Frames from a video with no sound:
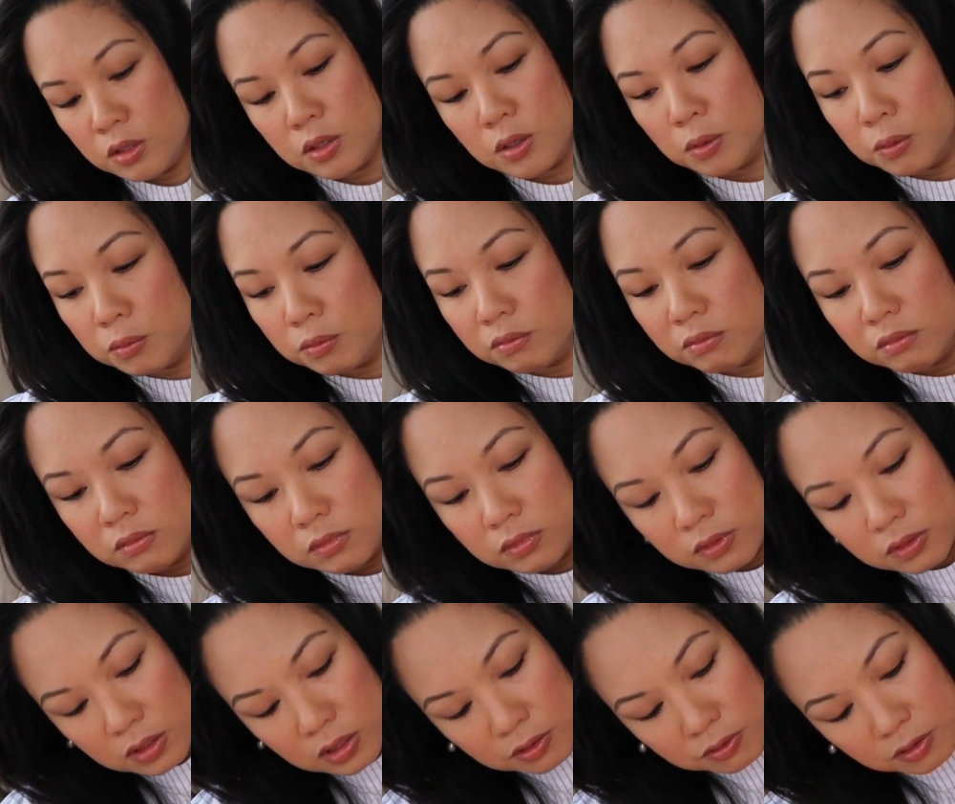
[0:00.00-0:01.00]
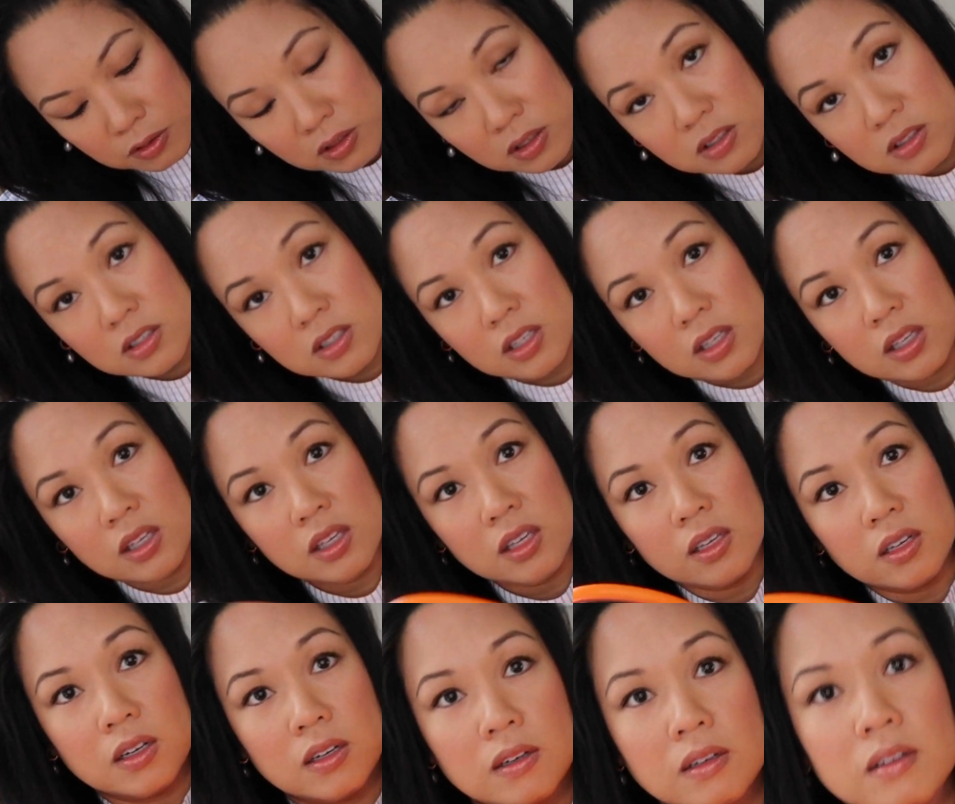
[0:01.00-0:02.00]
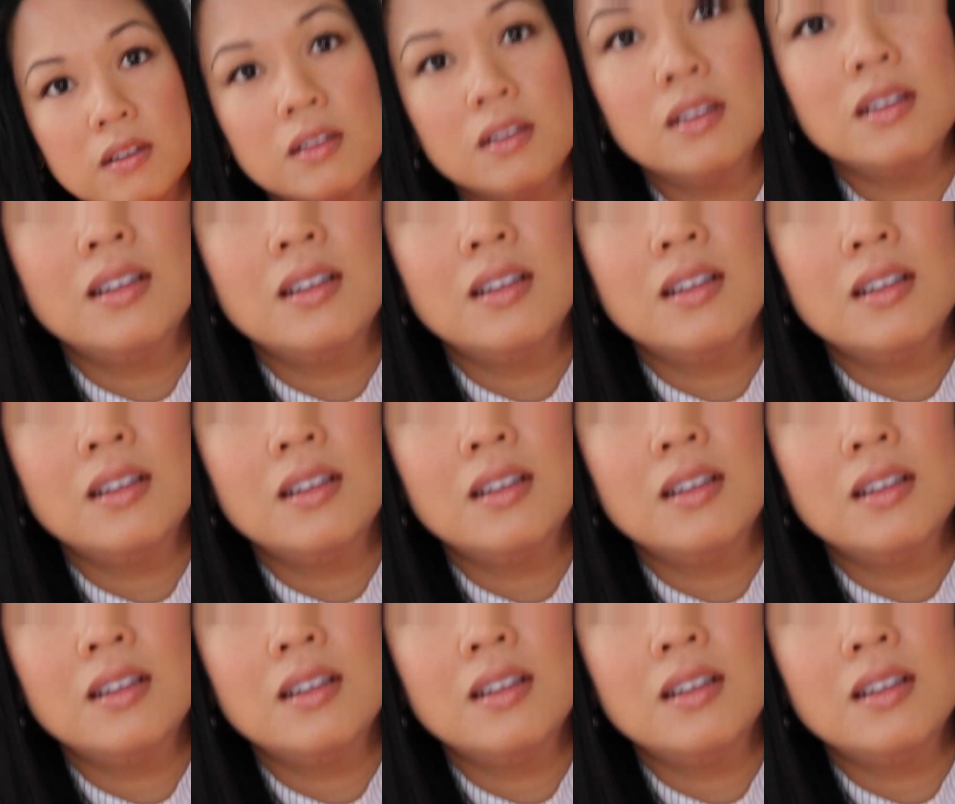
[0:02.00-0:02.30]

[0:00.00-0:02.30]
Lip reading: So if you can see here,